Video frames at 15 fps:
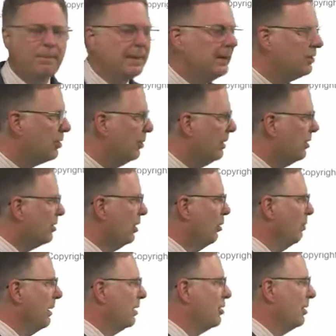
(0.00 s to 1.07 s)
So here's a little
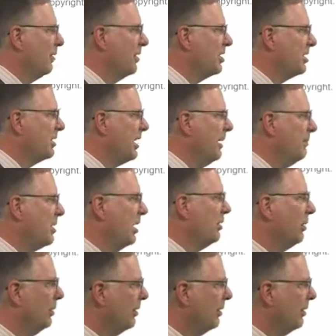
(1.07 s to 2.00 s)
picture of a steam tunnel,